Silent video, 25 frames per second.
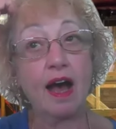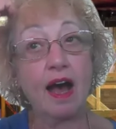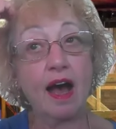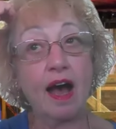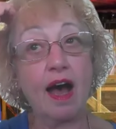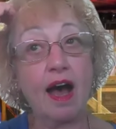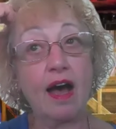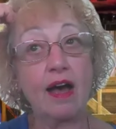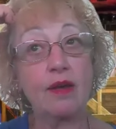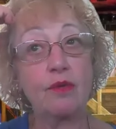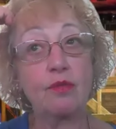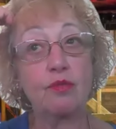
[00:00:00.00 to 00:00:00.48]

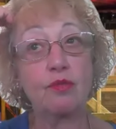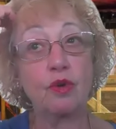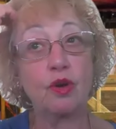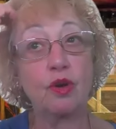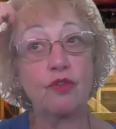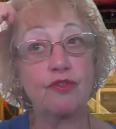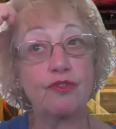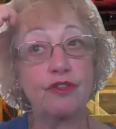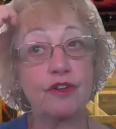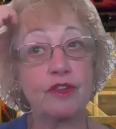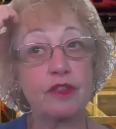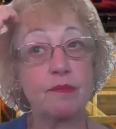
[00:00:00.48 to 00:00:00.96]
I
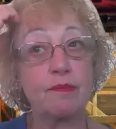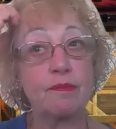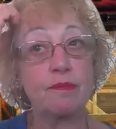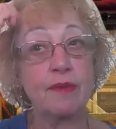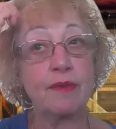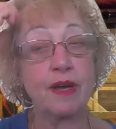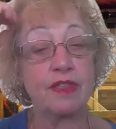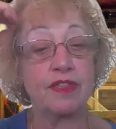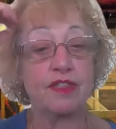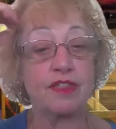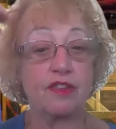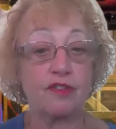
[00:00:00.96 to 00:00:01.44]
wrote for the
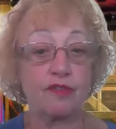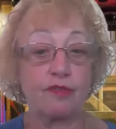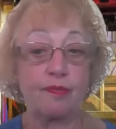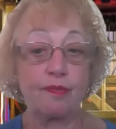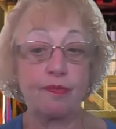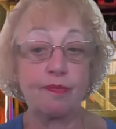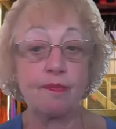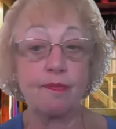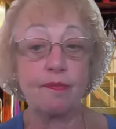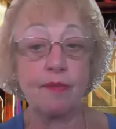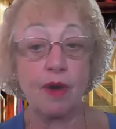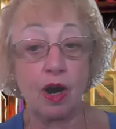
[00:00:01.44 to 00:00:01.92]
month of
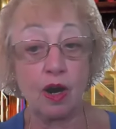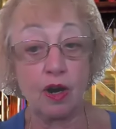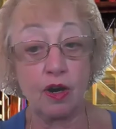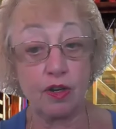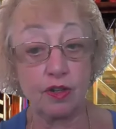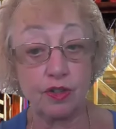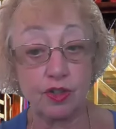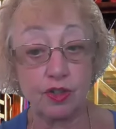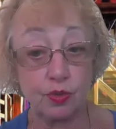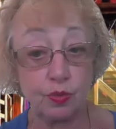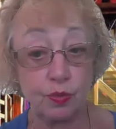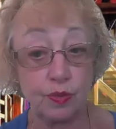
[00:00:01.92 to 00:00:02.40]
March.